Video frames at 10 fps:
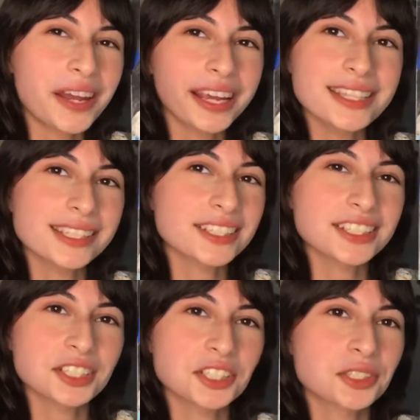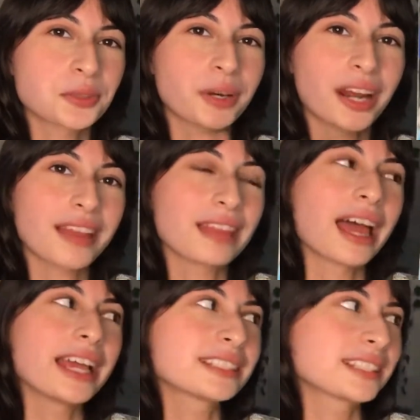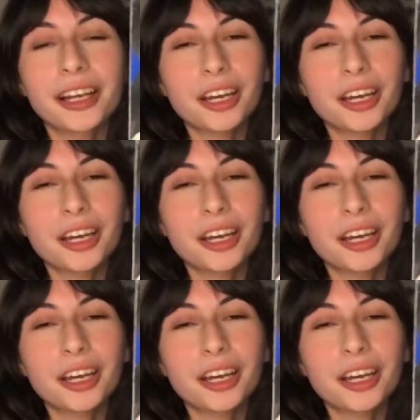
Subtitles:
I guess that's just what I liked.